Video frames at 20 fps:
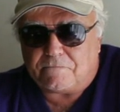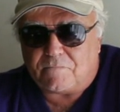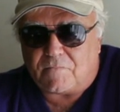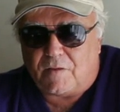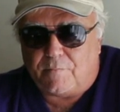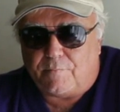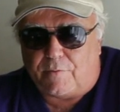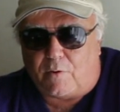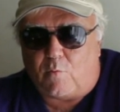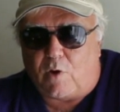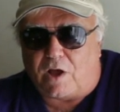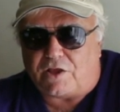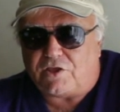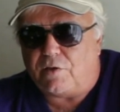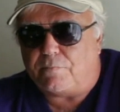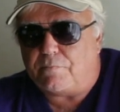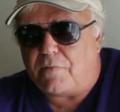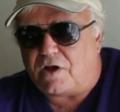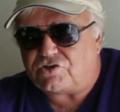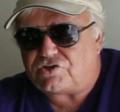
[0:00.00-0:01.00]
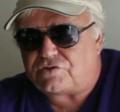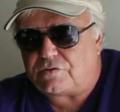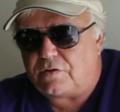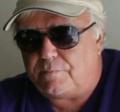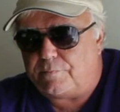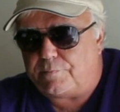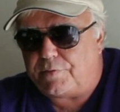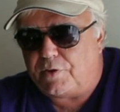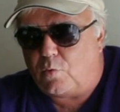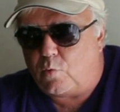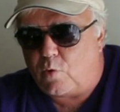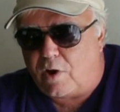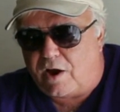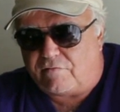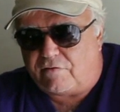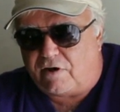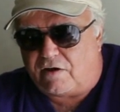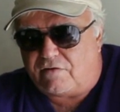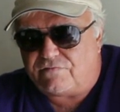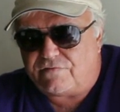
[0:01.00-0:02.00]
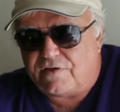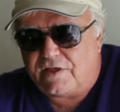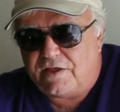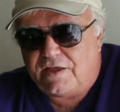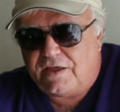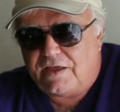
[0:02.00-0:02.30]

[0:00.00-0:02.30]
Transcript: But what you must be aware of